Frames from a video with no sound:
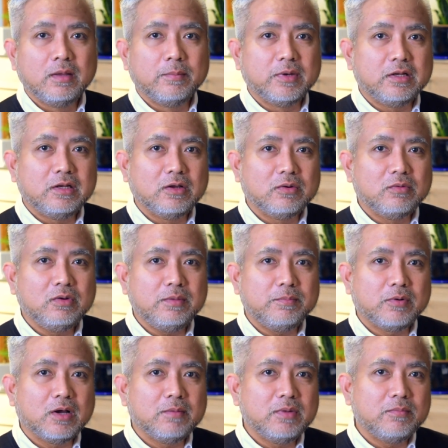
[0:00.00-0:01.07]
But the only
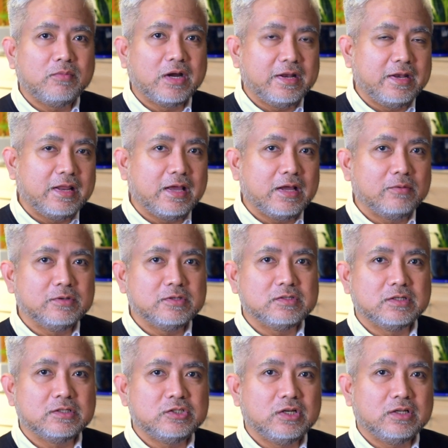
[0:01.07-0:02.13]
problem right now is
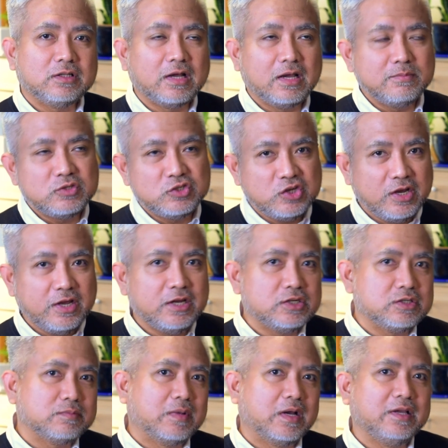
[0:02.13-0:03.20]
that times
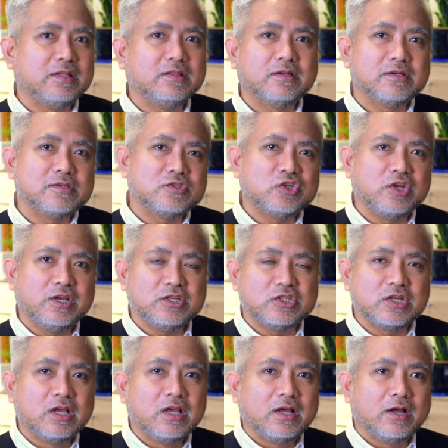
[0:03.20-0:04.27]
change, my interests change.